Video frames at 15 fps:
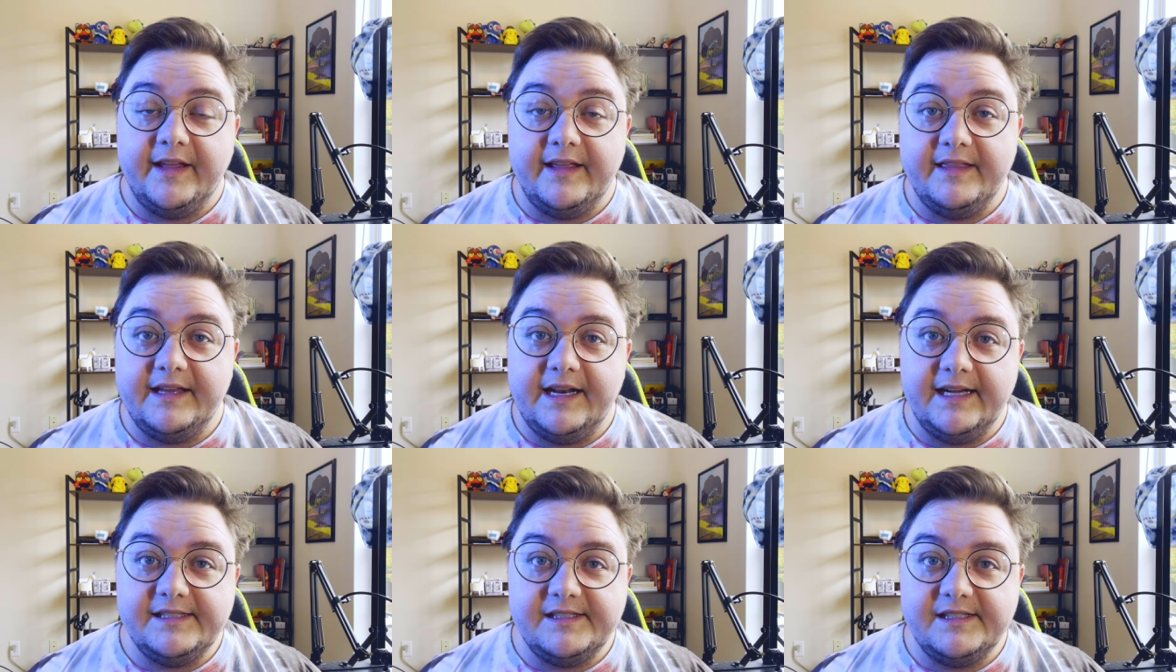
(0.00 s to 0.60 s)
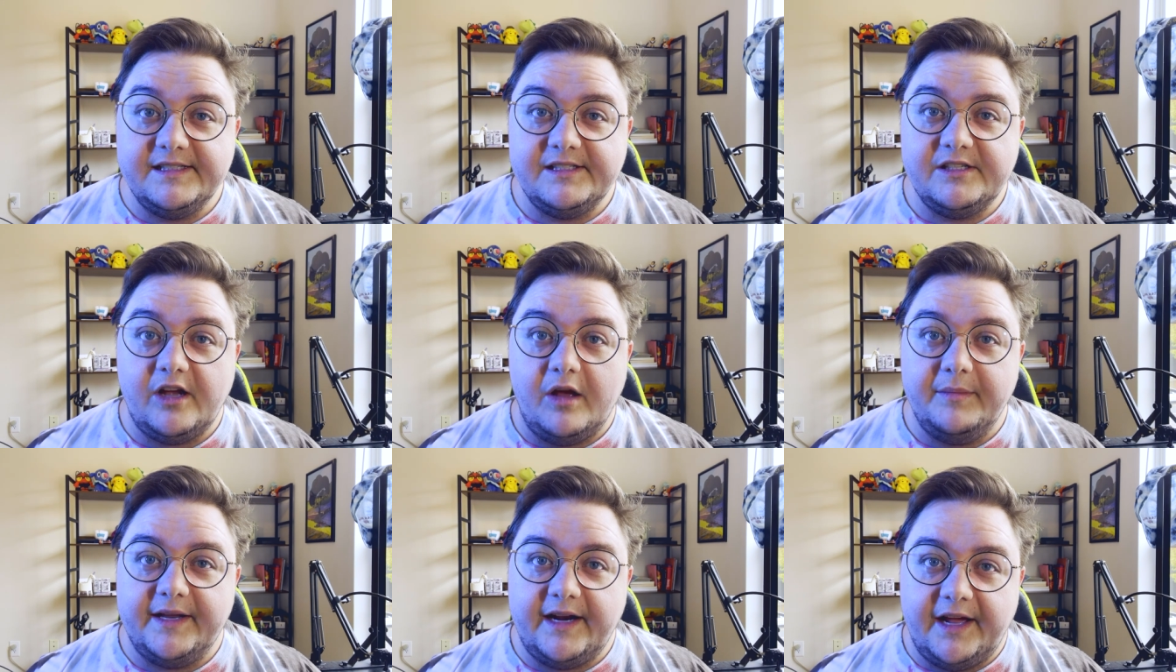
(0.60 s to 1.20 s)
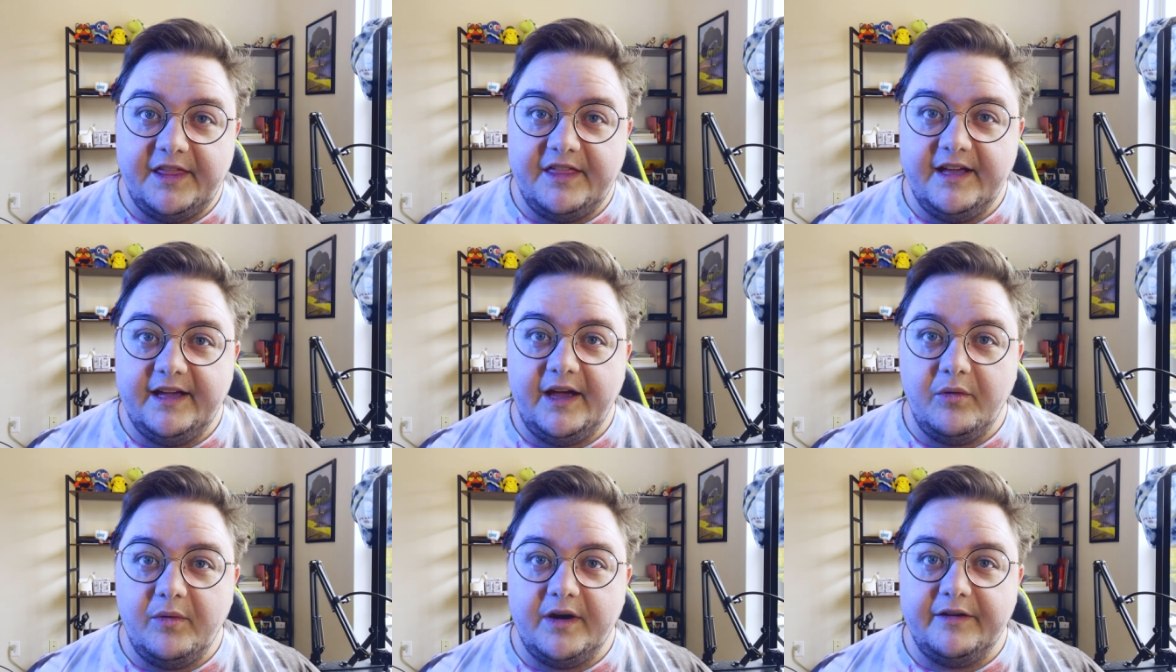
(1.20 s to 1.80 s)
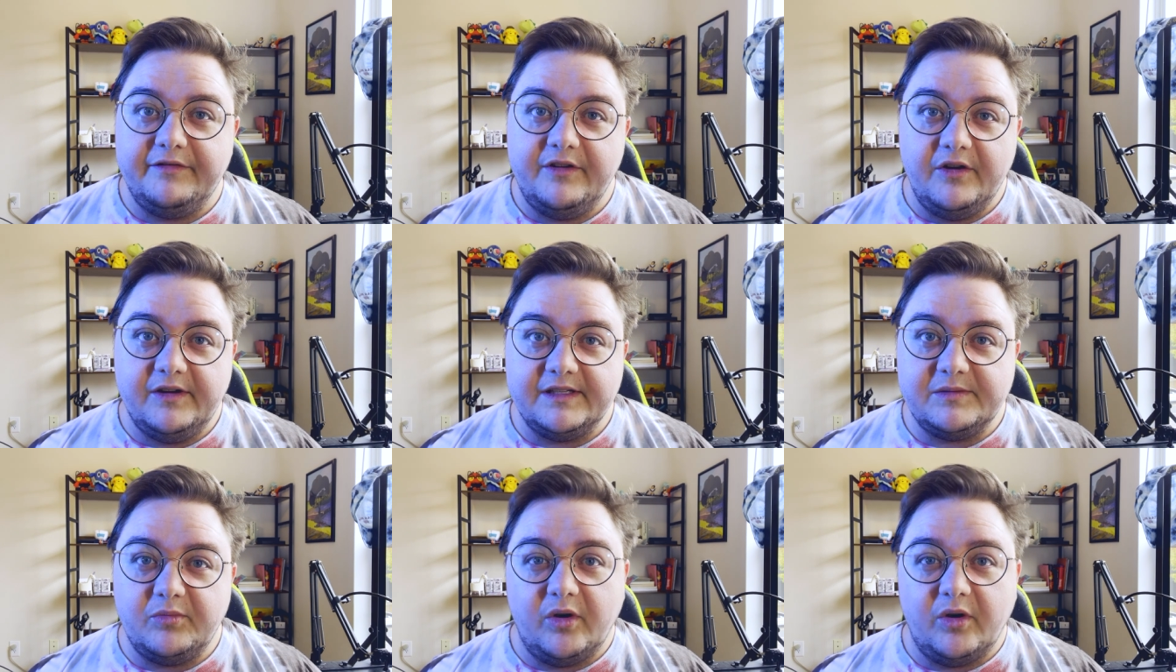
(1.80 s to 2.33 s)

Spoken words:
In the next installment, I think I want to focus